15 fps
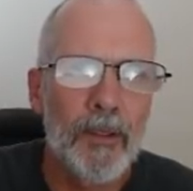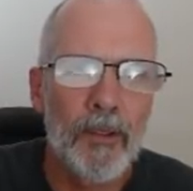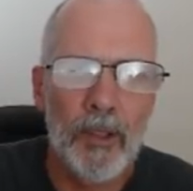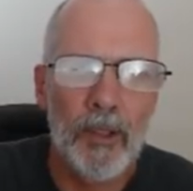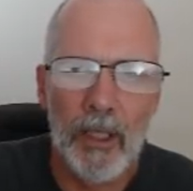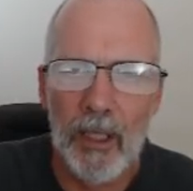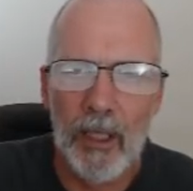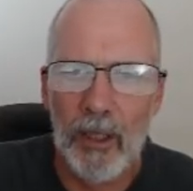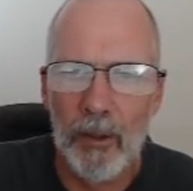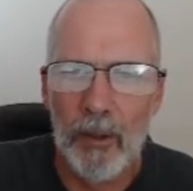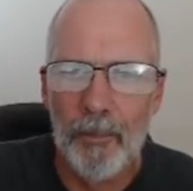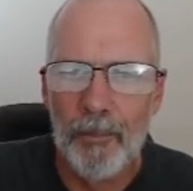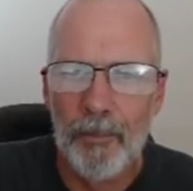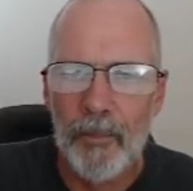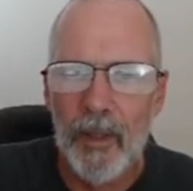
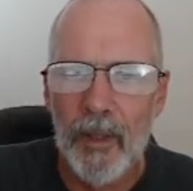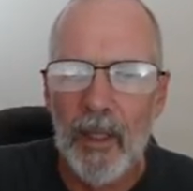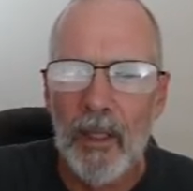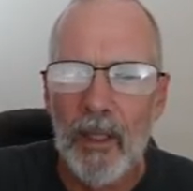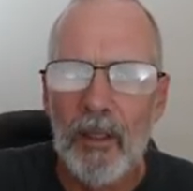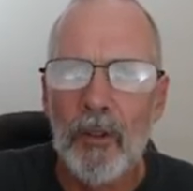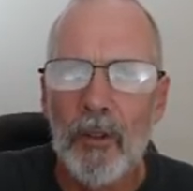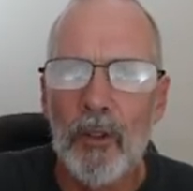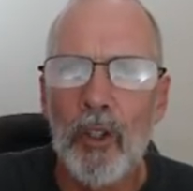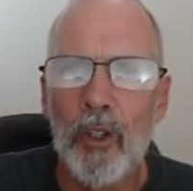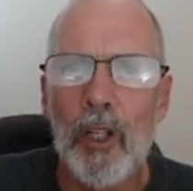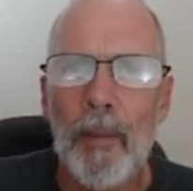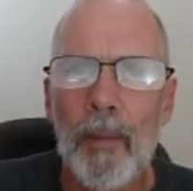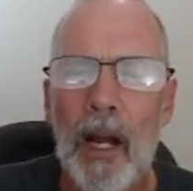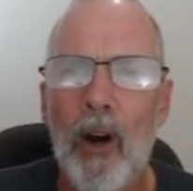So to
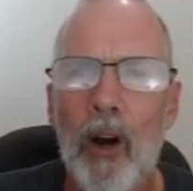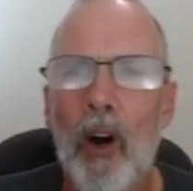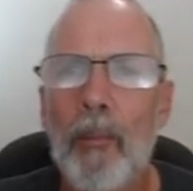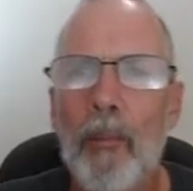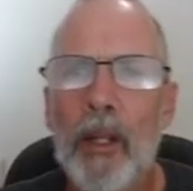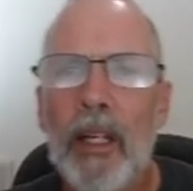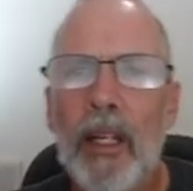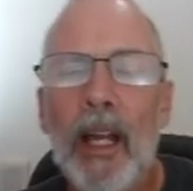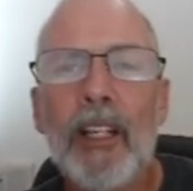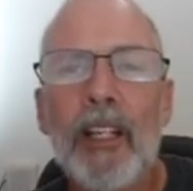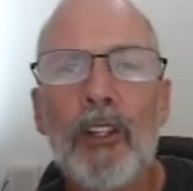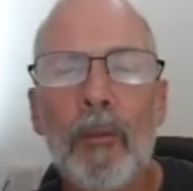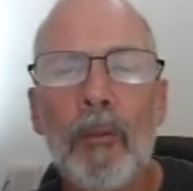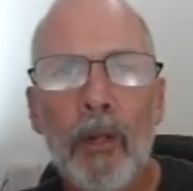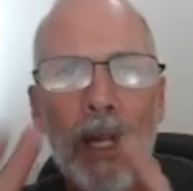talk about
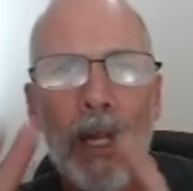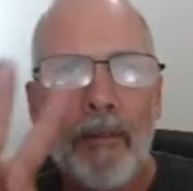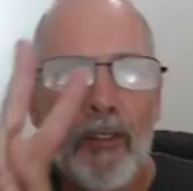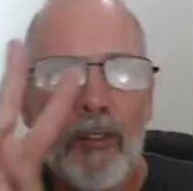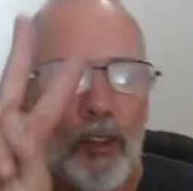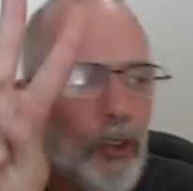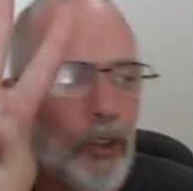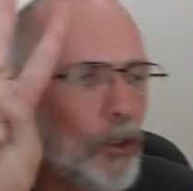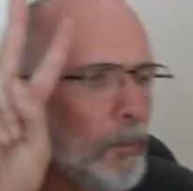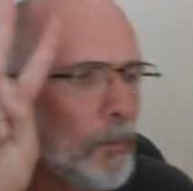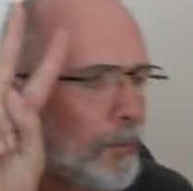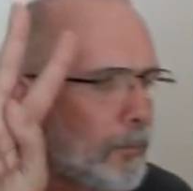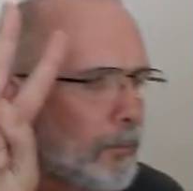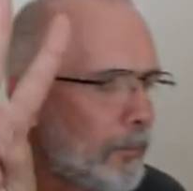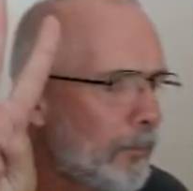obligation, we have
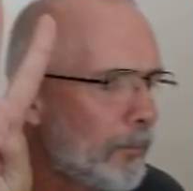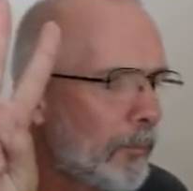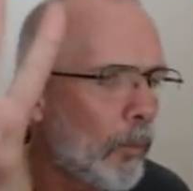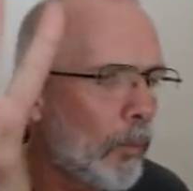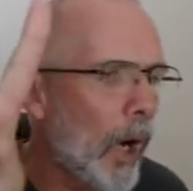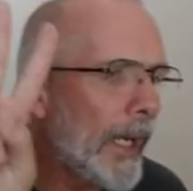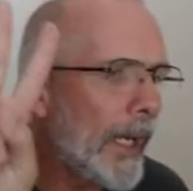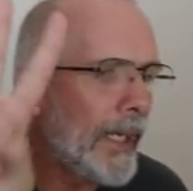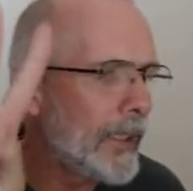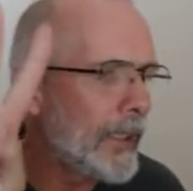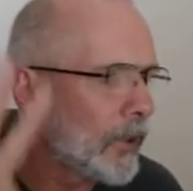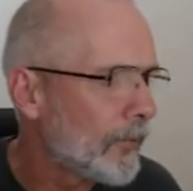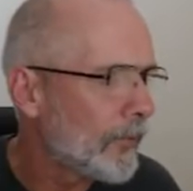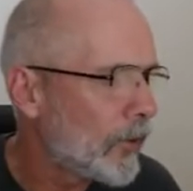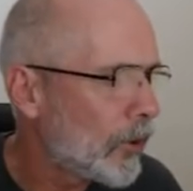two
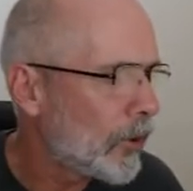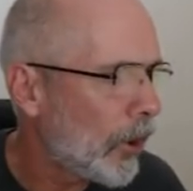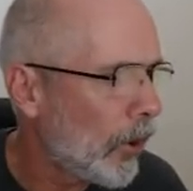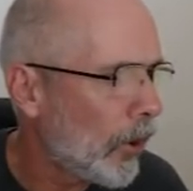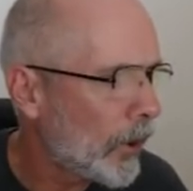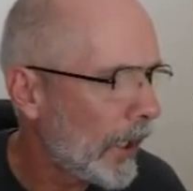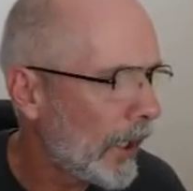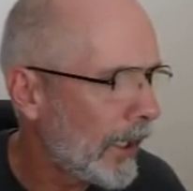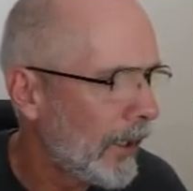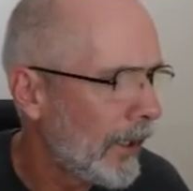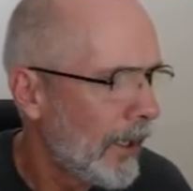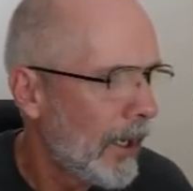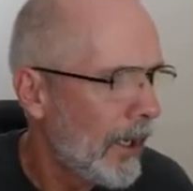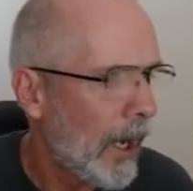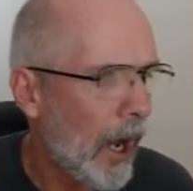ways of
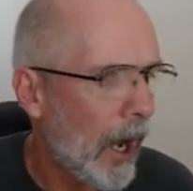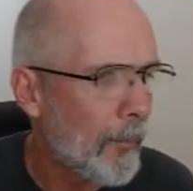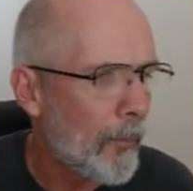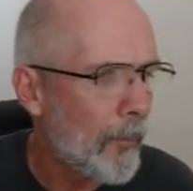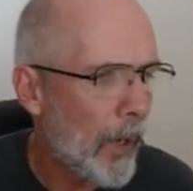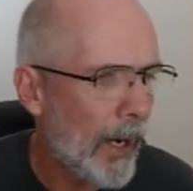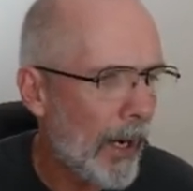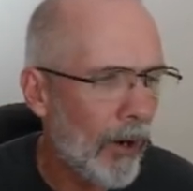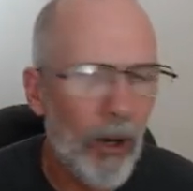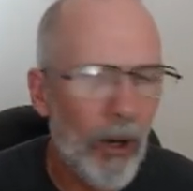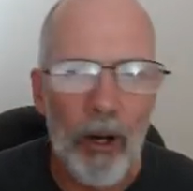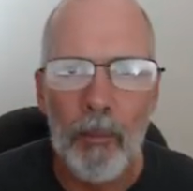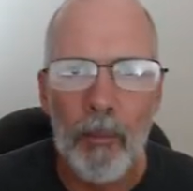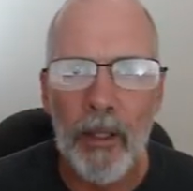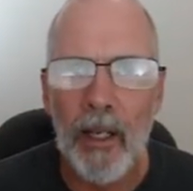talking
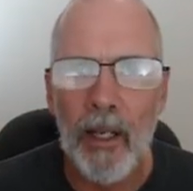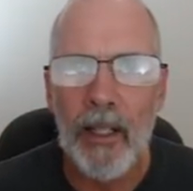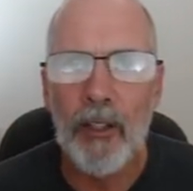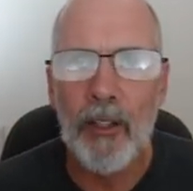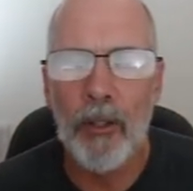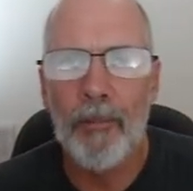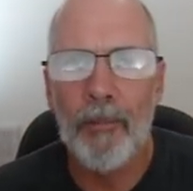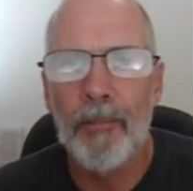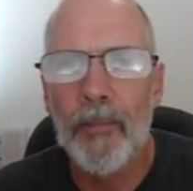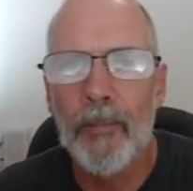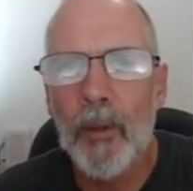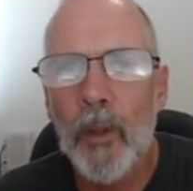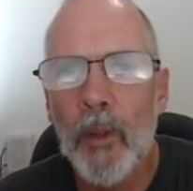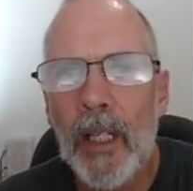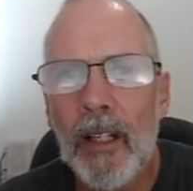about obligation.
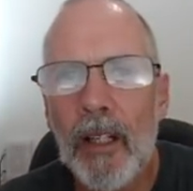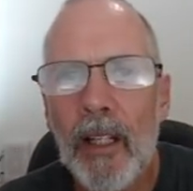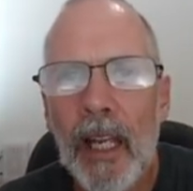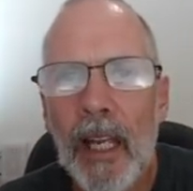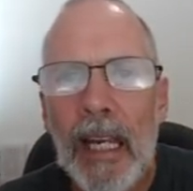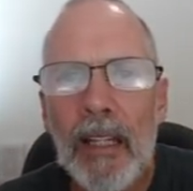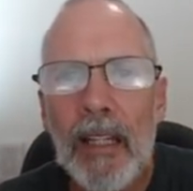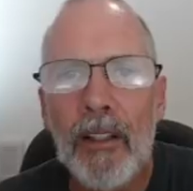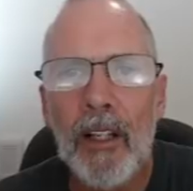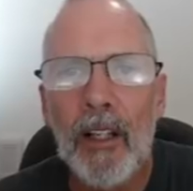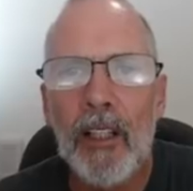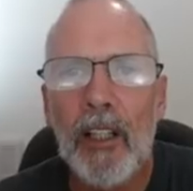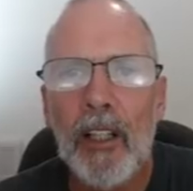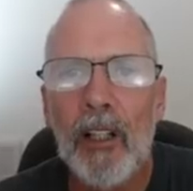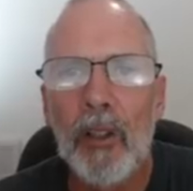We can
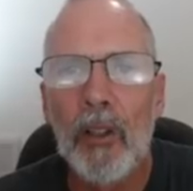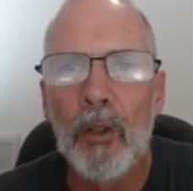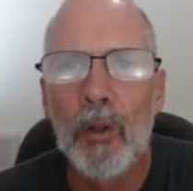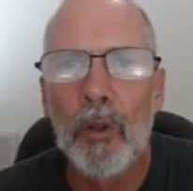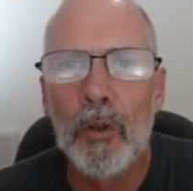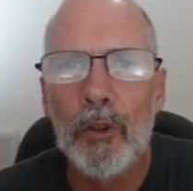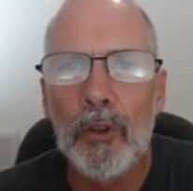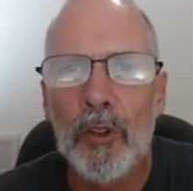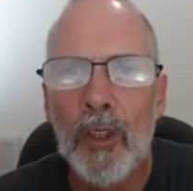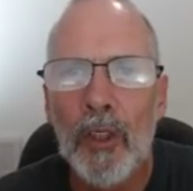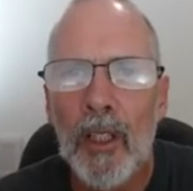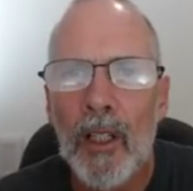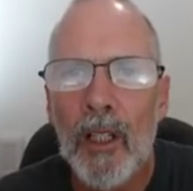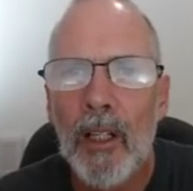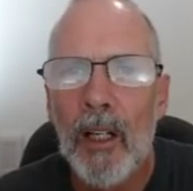either use
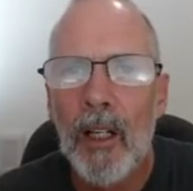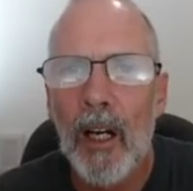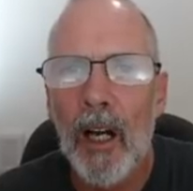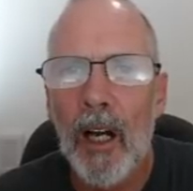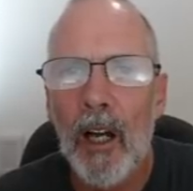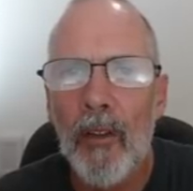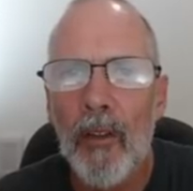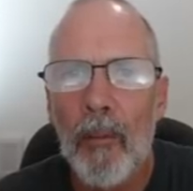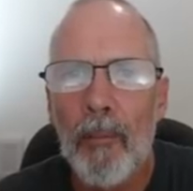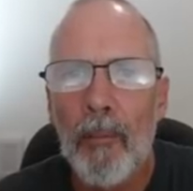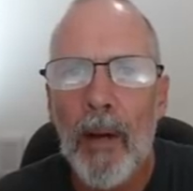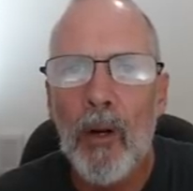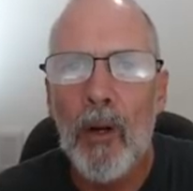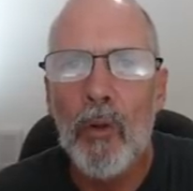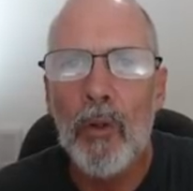the
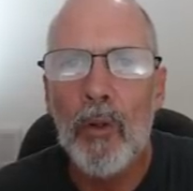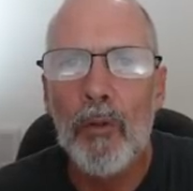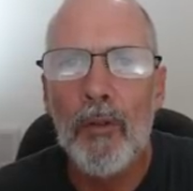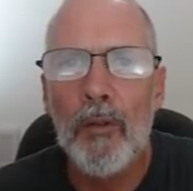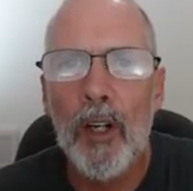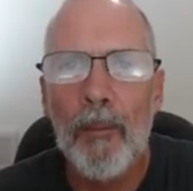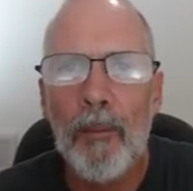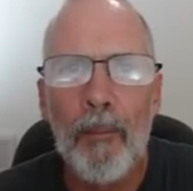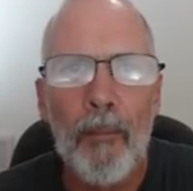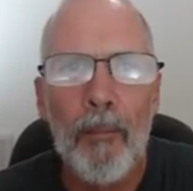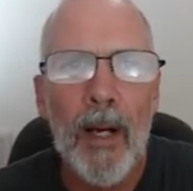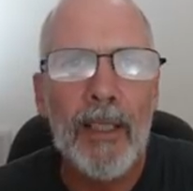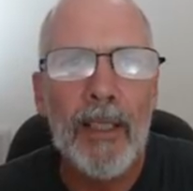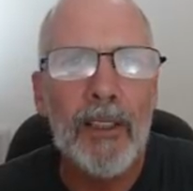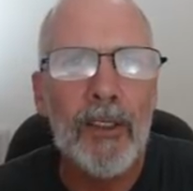modal verb
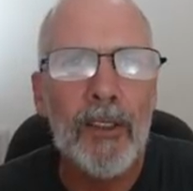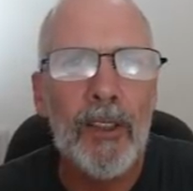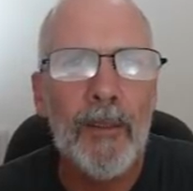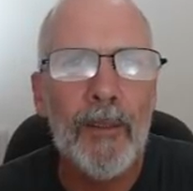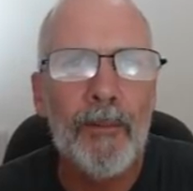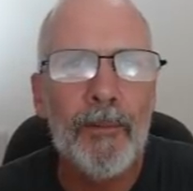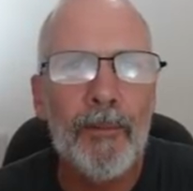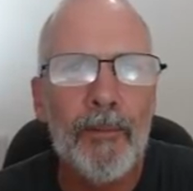must,